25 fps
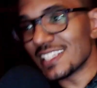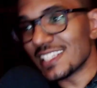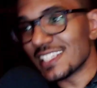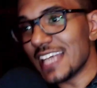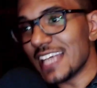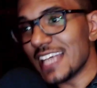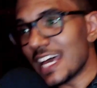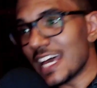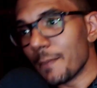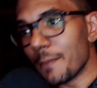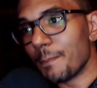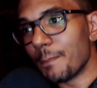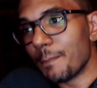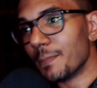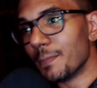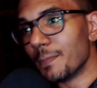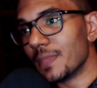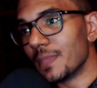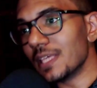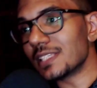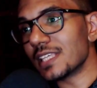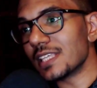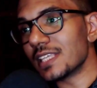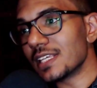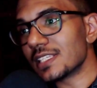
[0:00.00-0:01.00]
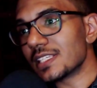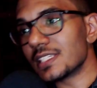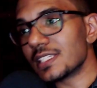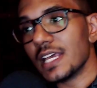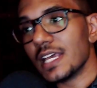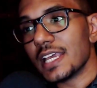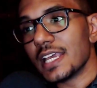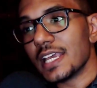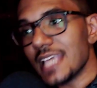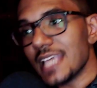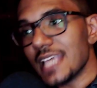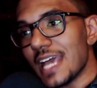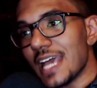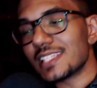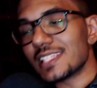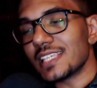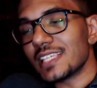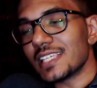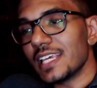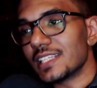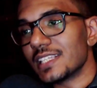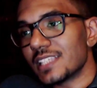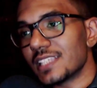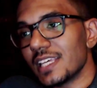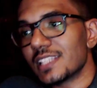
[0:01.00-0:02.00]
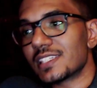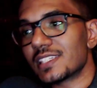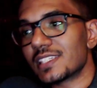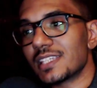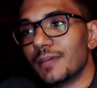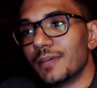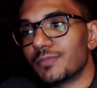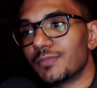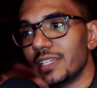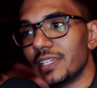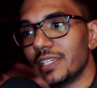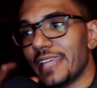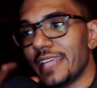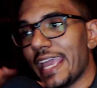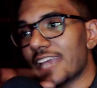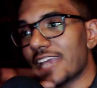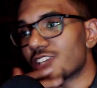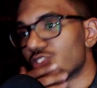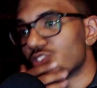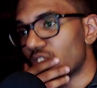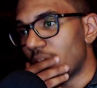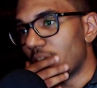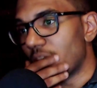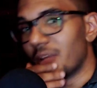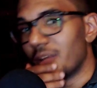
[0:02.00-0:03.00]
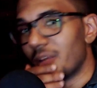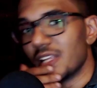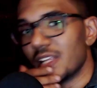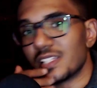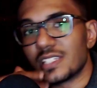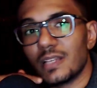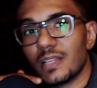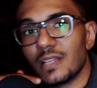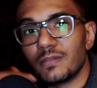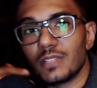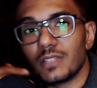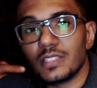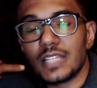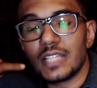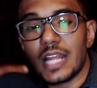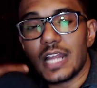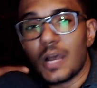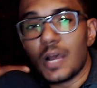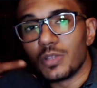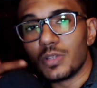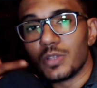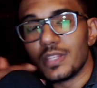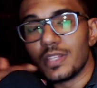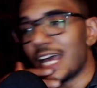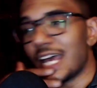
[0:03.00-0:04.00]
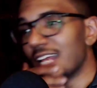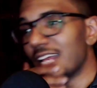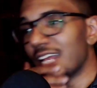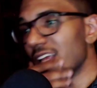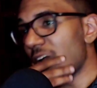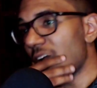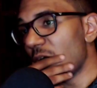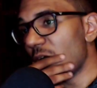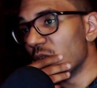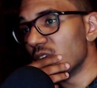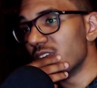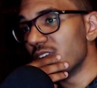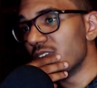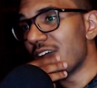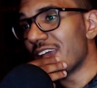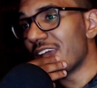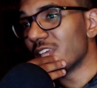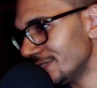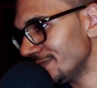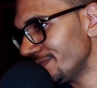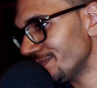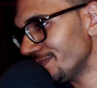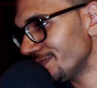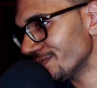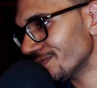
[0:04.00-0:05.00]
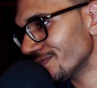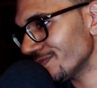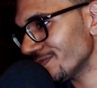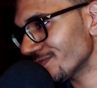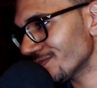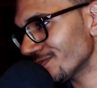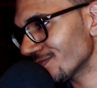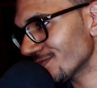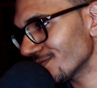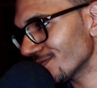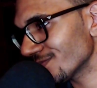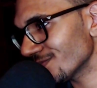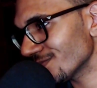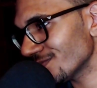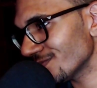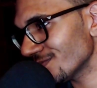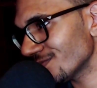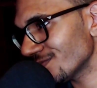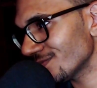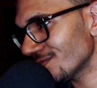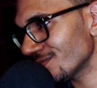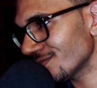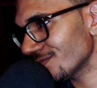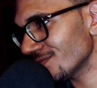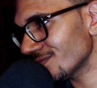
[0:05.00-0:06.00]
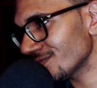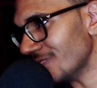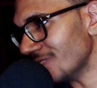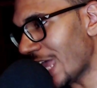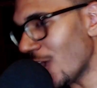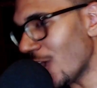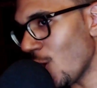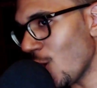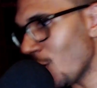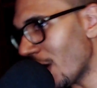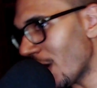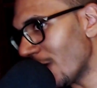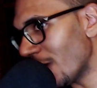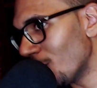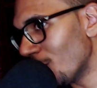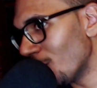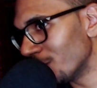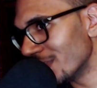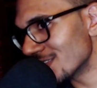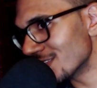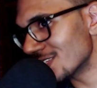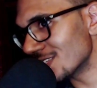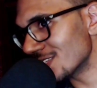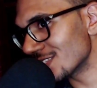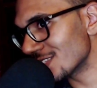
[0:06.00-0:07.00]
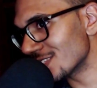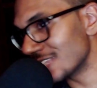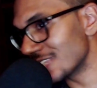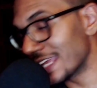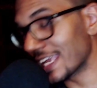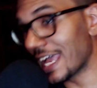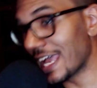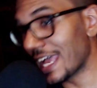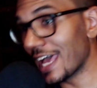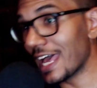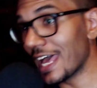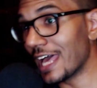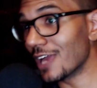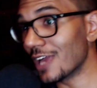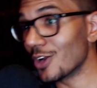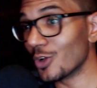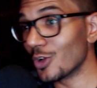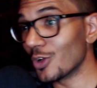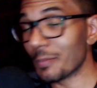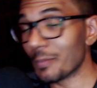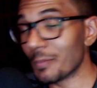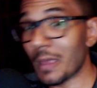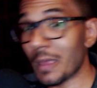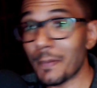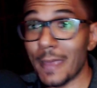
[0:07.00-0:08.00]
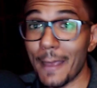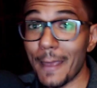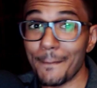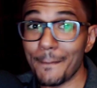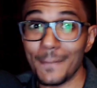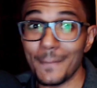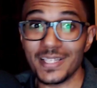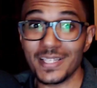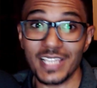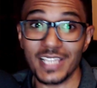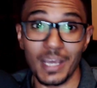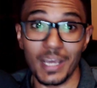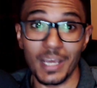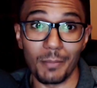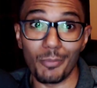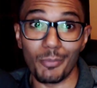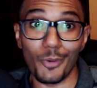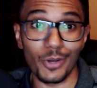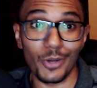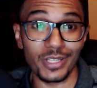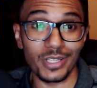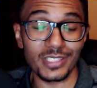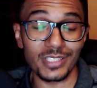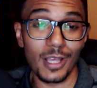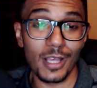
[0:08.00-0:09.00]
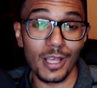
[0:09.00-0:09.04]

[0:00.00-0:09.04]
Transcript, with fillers: not a this is yes it's it's something extra, but it's something that I would not I would not use. I hope I hope this is like I, I don't know. Maybe I'm missing a point,